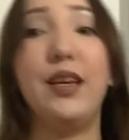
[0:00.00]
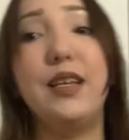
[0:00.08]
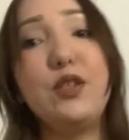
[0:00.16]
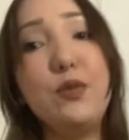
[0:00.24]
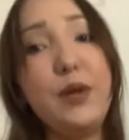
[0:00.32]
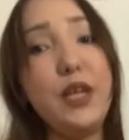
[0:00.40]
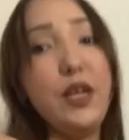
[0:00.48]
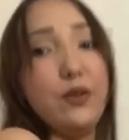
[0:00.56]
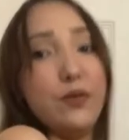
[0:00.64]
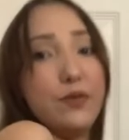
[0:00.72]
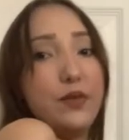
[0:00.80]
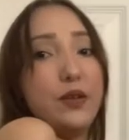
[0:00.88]
Super cute.
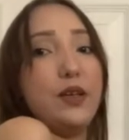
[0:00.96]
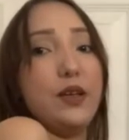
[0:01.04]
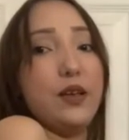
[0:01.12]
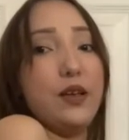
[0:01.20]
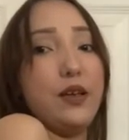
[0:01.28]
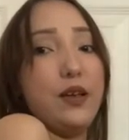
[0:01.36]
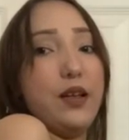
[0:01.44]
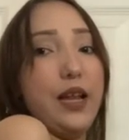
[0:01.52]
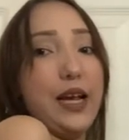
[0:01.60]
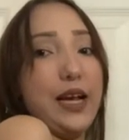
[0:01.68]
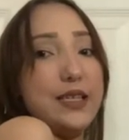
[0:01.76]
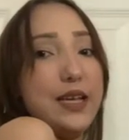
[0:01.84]

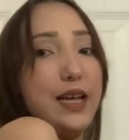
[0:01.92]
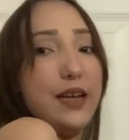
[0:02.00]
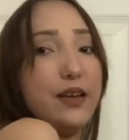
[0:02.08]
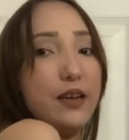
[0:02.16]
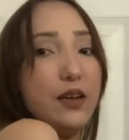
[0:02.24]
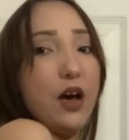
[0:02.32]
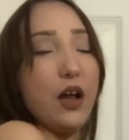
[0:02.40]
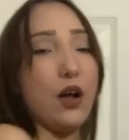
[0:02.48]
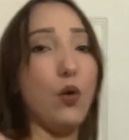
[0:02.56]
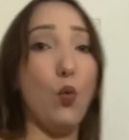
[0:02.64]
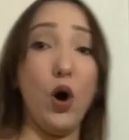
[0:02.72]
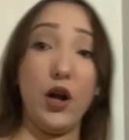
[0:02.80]
Like I said, not
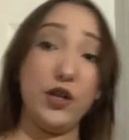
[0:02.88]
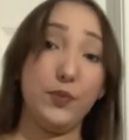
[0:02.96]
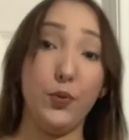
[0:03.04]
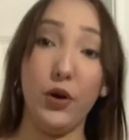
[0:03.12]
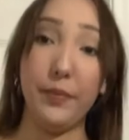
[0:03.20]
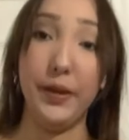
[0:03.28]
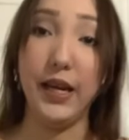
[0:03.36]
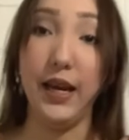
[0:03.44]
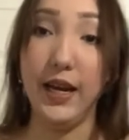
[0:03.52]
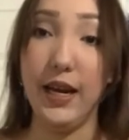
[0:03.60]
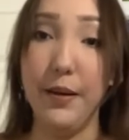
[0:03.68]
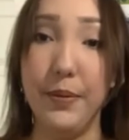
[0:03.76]
a water sport
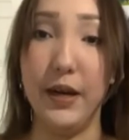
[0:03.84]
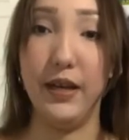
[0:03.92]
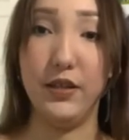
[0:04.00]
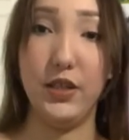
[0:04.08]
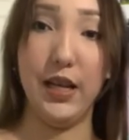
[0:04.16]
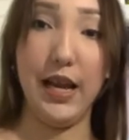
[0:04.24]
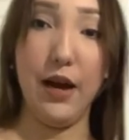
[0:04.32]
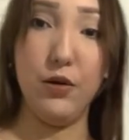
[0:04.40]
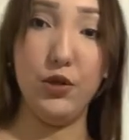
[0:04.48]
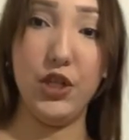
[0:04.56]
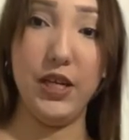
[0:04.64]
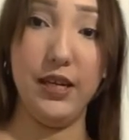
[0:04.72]
bikini, but to
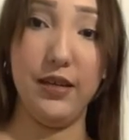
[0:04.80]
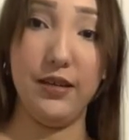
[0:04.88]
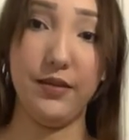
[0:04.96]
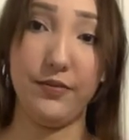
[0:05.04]
lounge in,